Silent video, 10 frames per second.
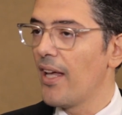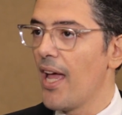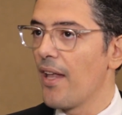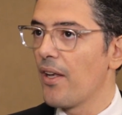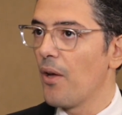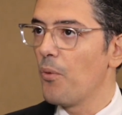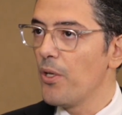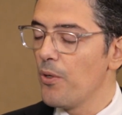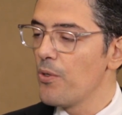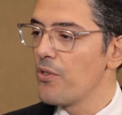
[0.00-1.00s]
And we
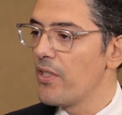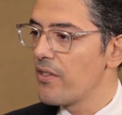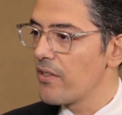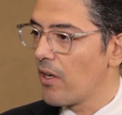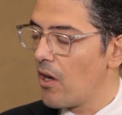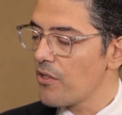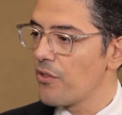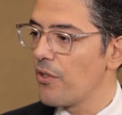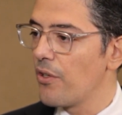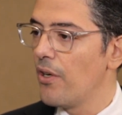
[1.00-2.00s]
use this
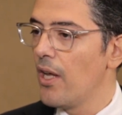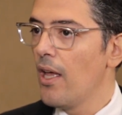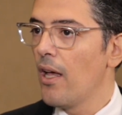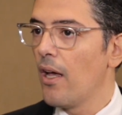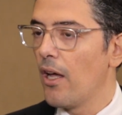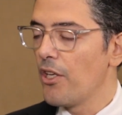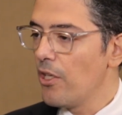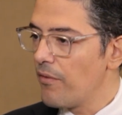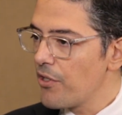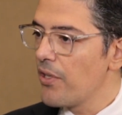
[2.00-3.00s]
cluster,
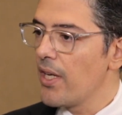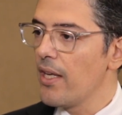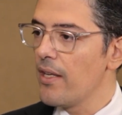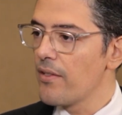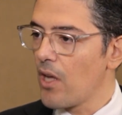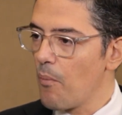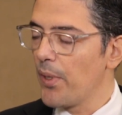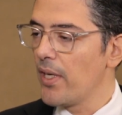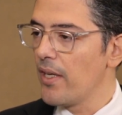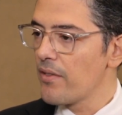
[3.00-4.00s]
universities,
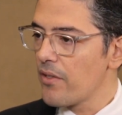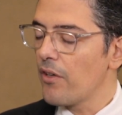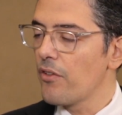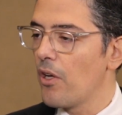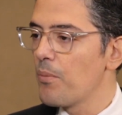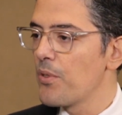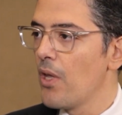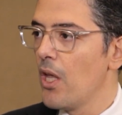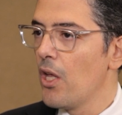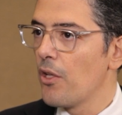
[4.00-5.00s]
companies, startups,
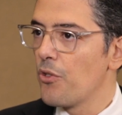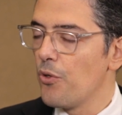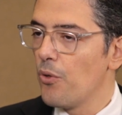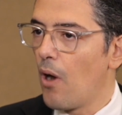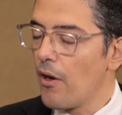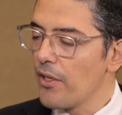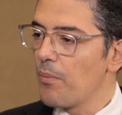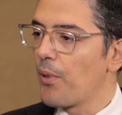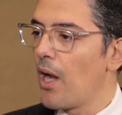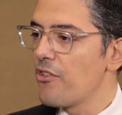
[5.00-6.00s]
to do
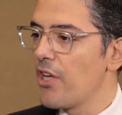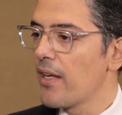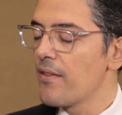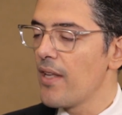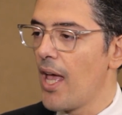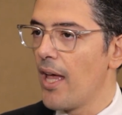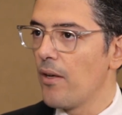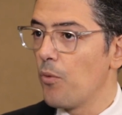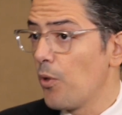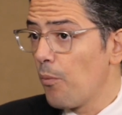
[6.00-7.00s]
R&D projects.
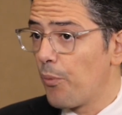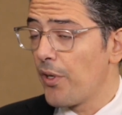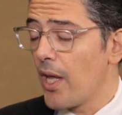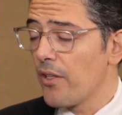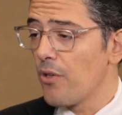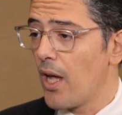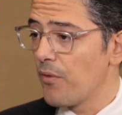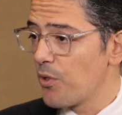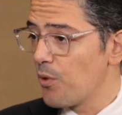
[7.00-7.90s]
And we don't pretend to have the